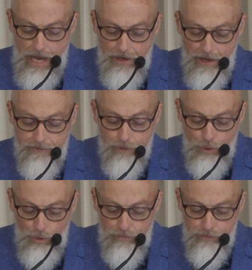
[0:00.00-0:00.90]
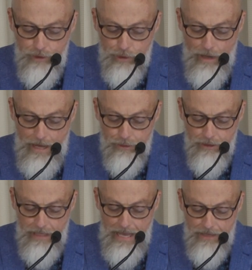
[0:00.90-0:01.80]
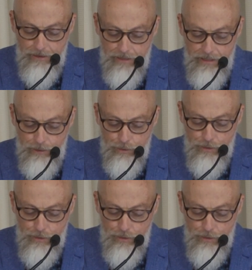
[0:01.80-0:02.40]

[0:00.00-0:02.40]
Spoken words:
and I have called for a drought on the land and the hills,